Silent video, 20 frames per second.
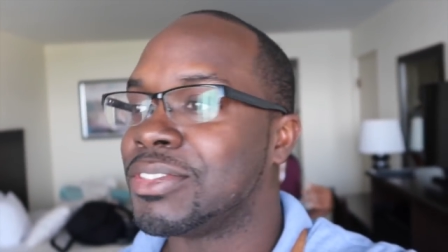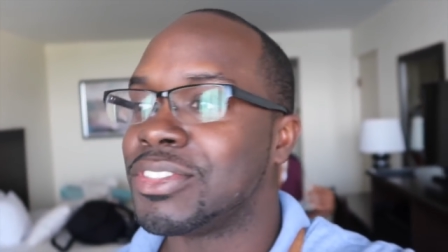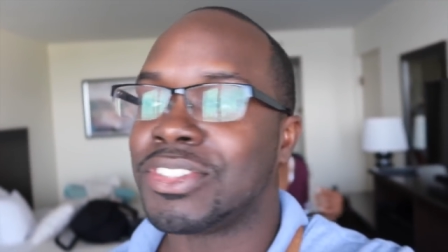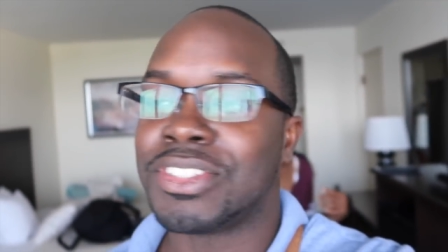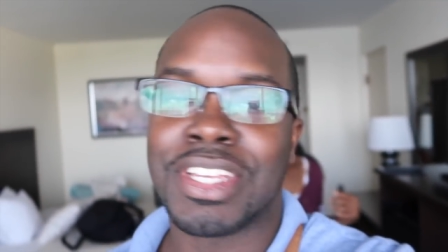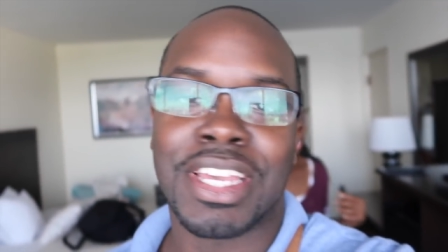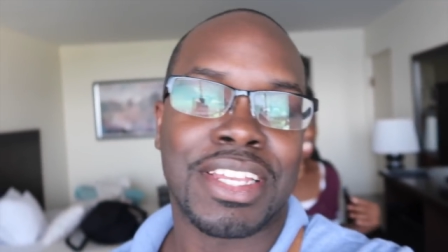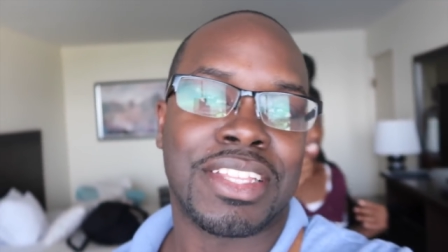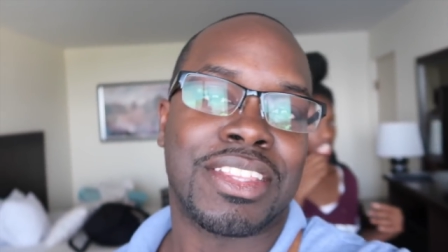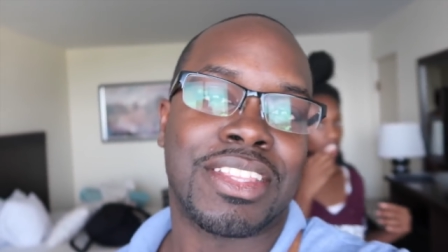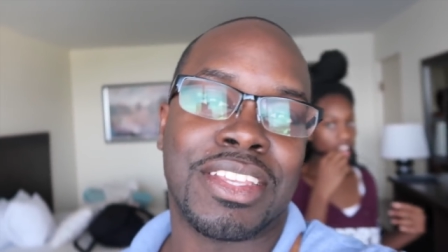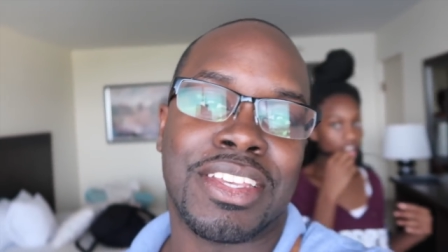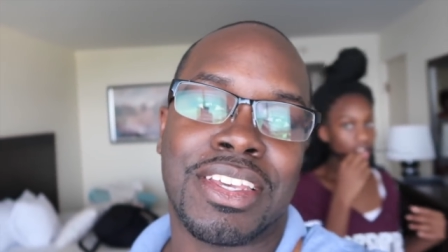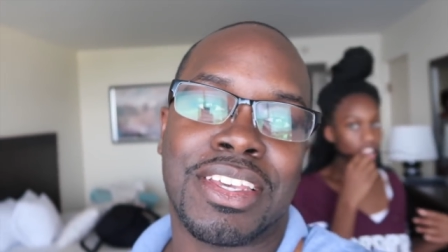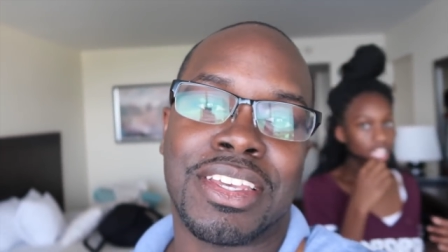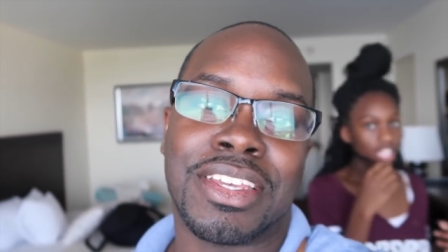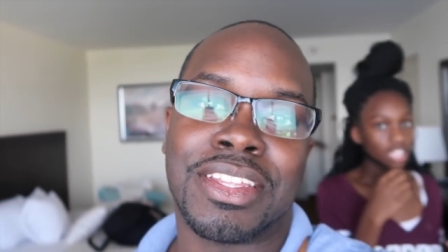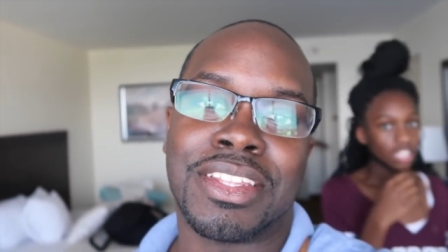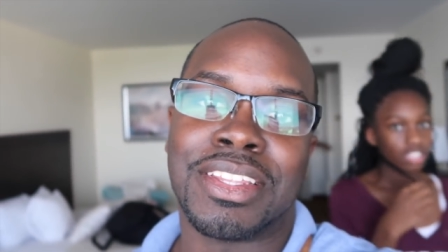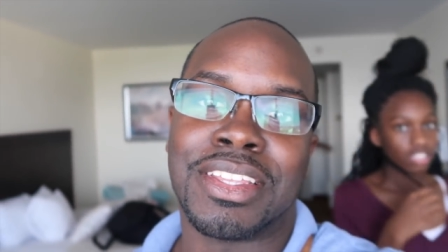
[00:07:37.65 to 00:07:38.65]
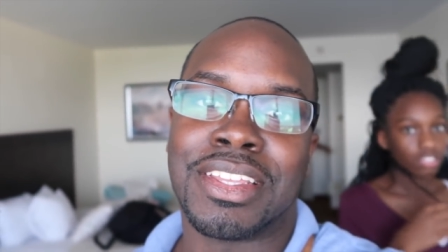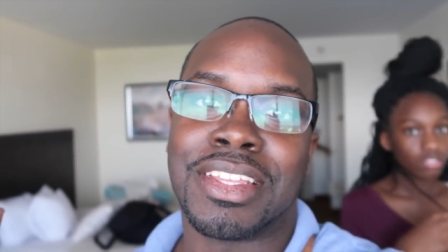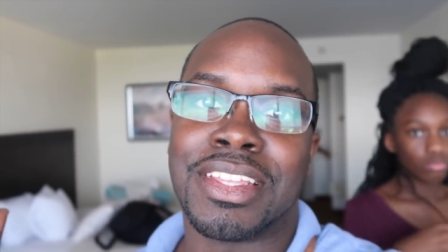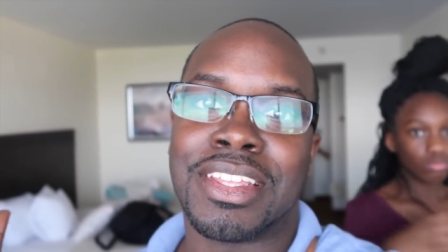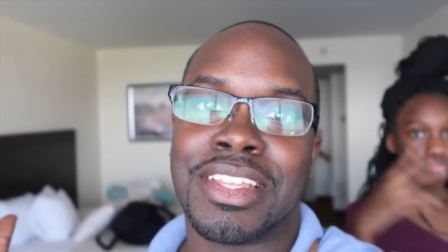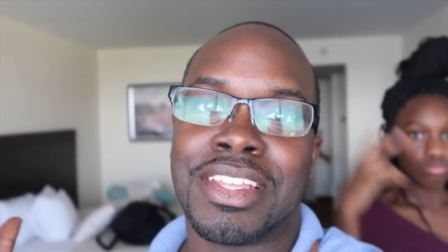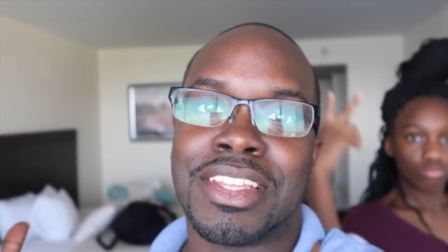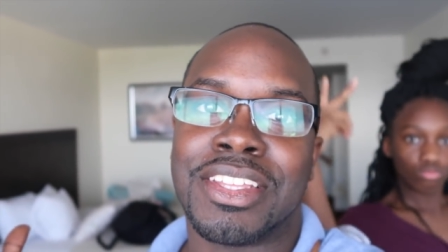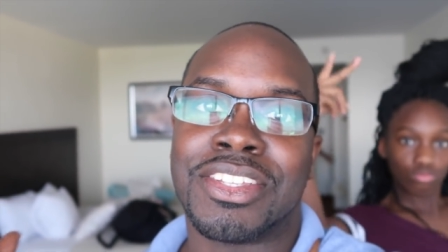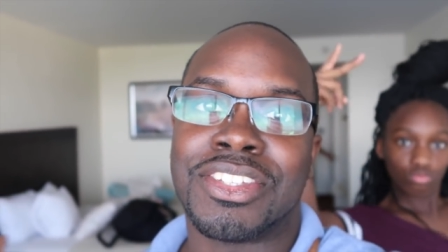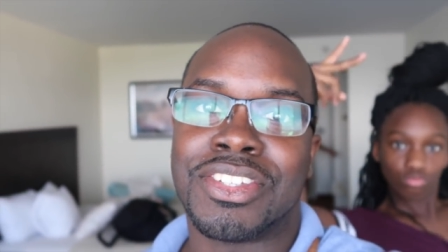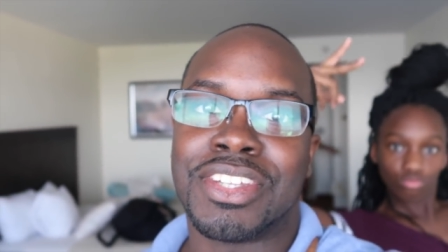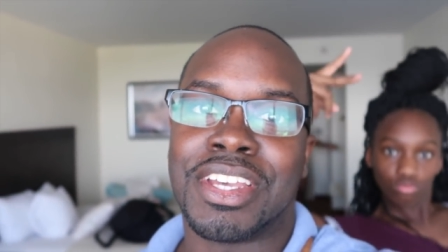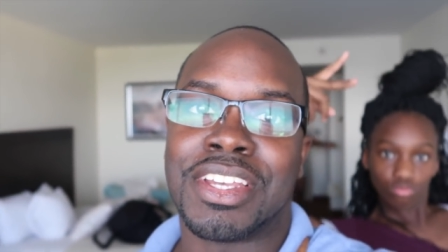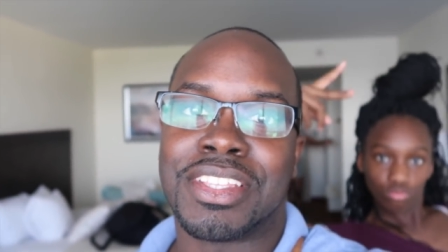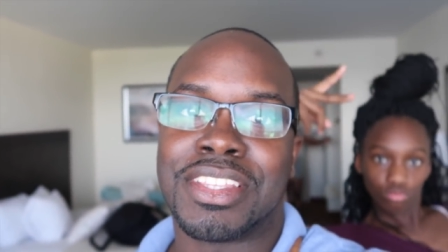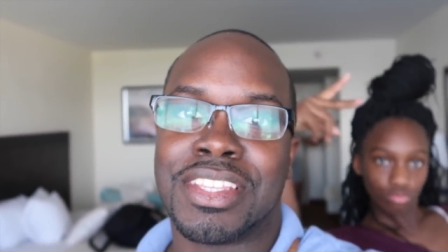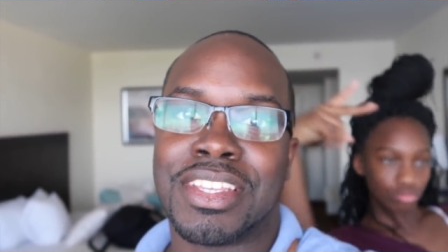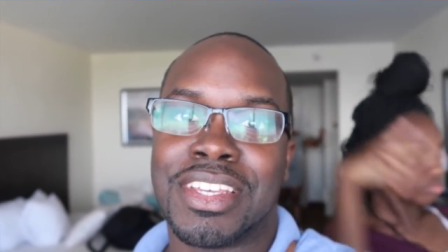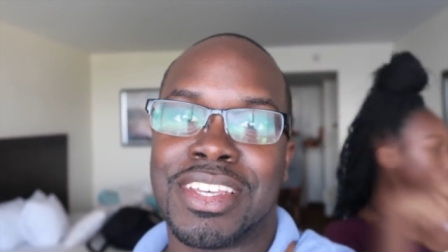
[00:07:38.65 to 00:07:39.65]
Checked We're in. Here.
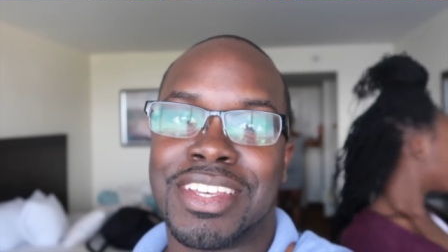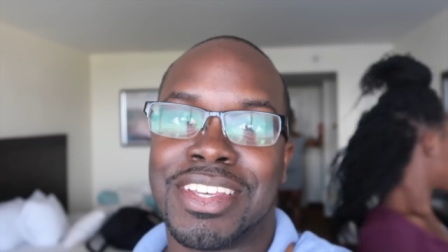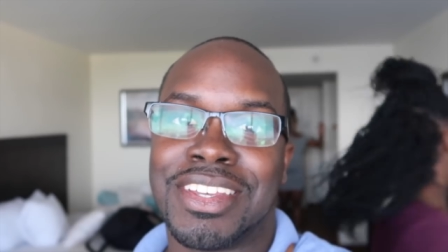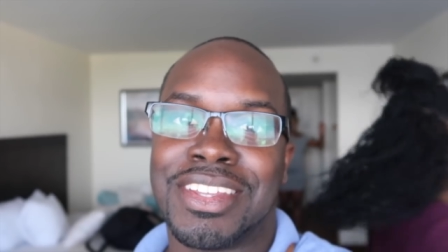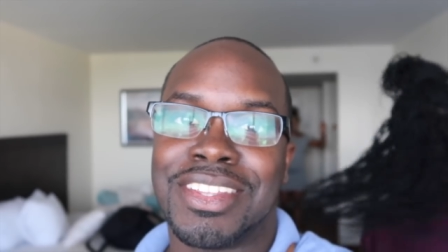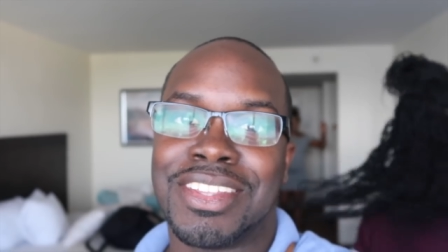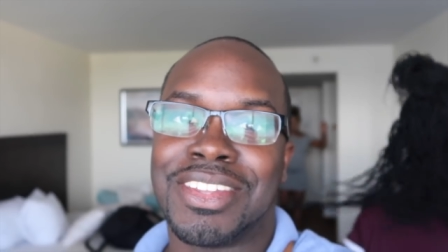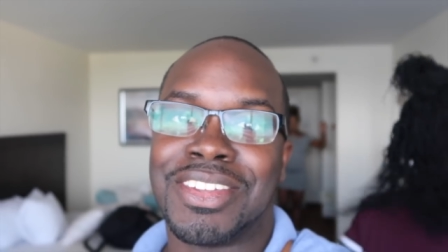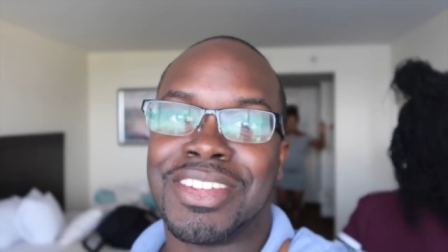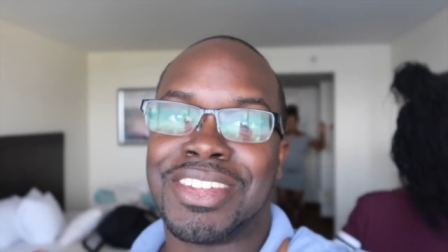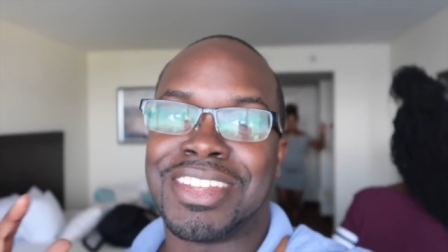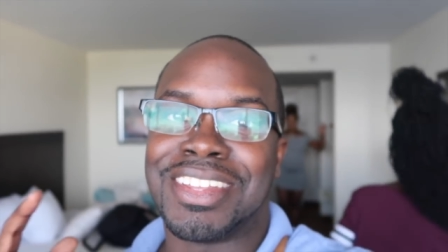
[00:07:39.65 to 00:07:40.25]
Checked in.